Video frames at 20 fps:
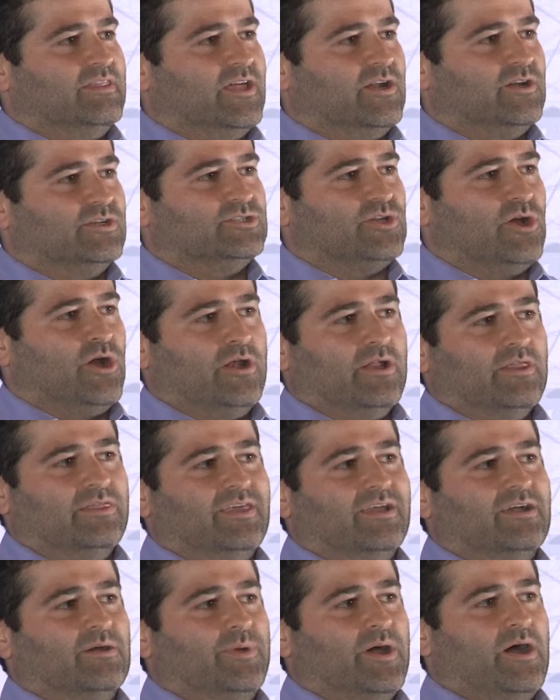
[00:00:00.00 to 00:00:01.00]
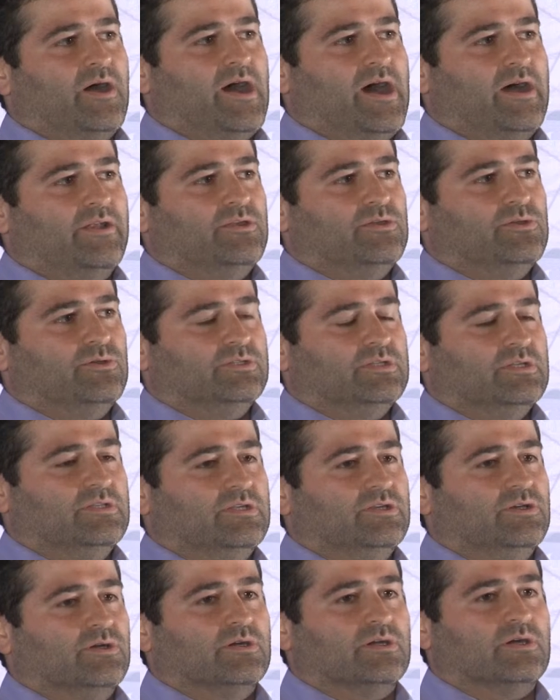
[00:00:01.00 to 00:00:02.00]
that are starting to think about how to use
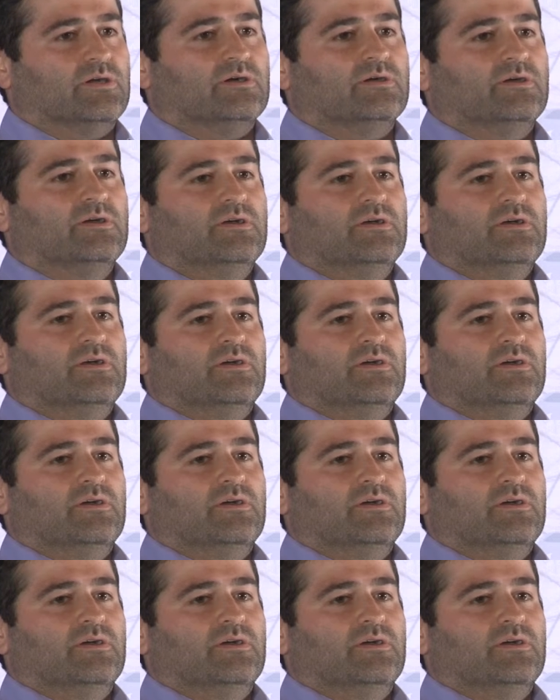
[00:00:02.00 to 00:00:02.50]
Indiegogo.